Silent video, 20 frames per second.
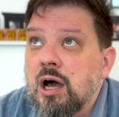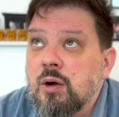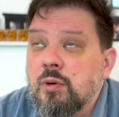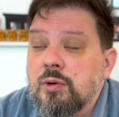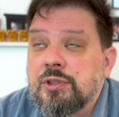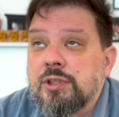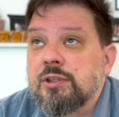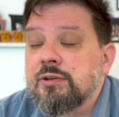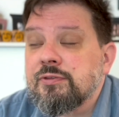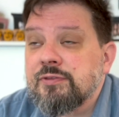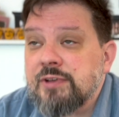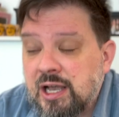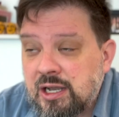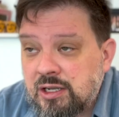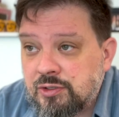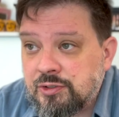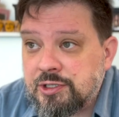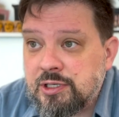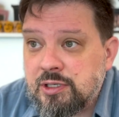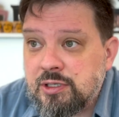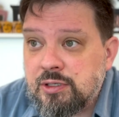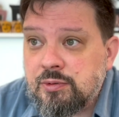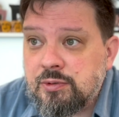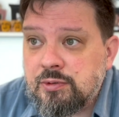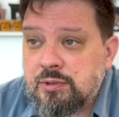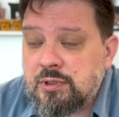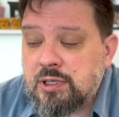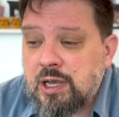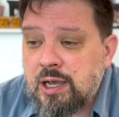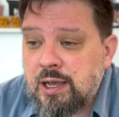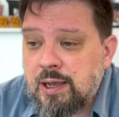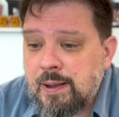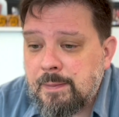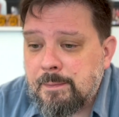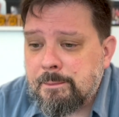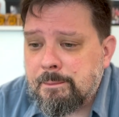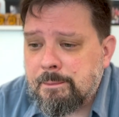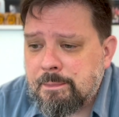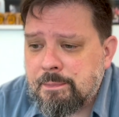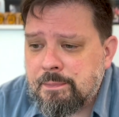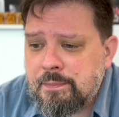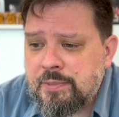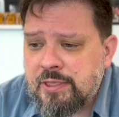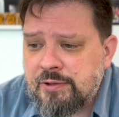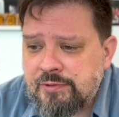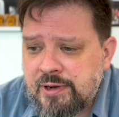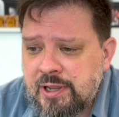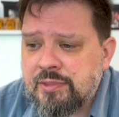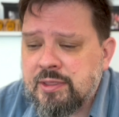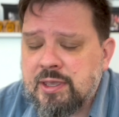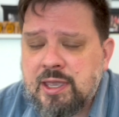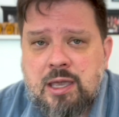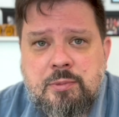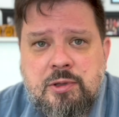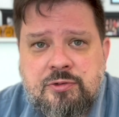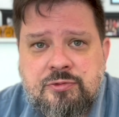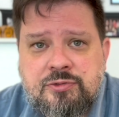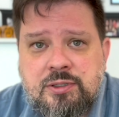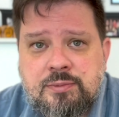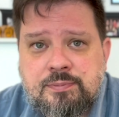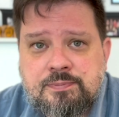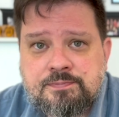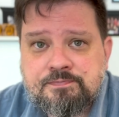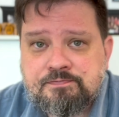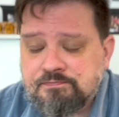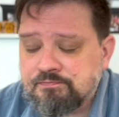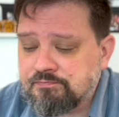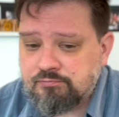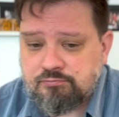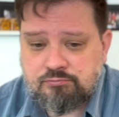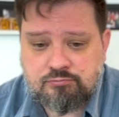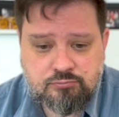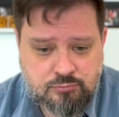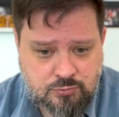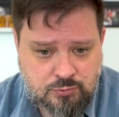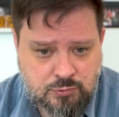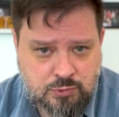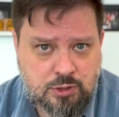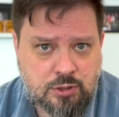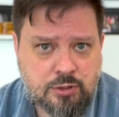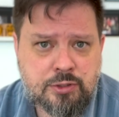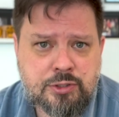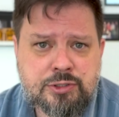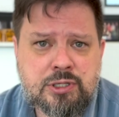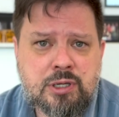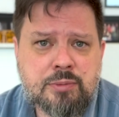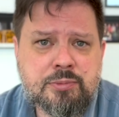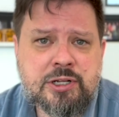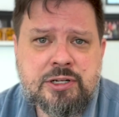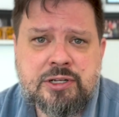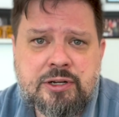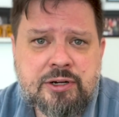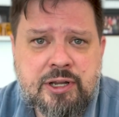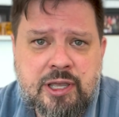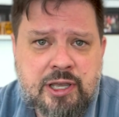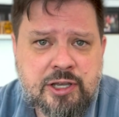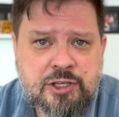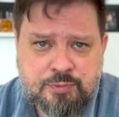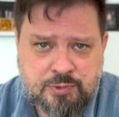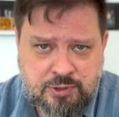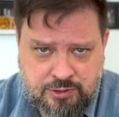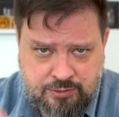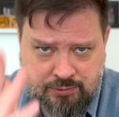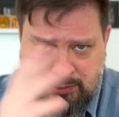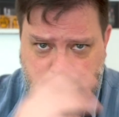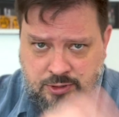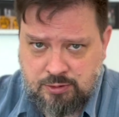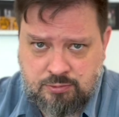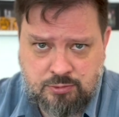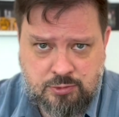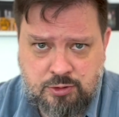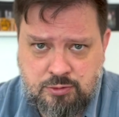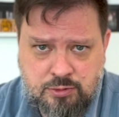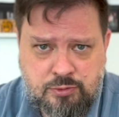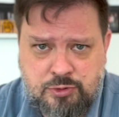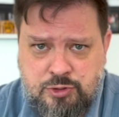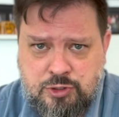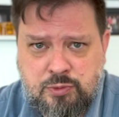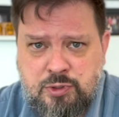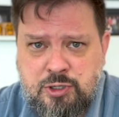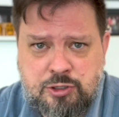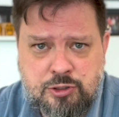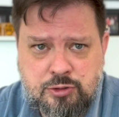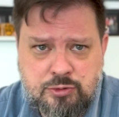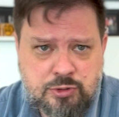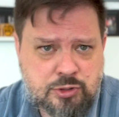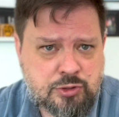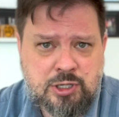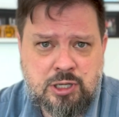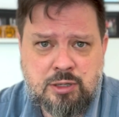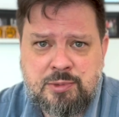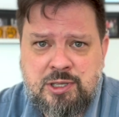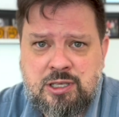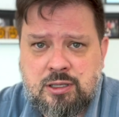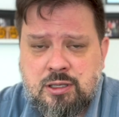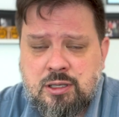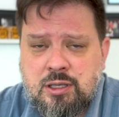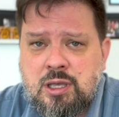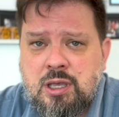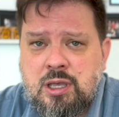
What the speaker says: with other faculty that ran the gamut from, you're the subject area expert, you do what you want to do, you tell me,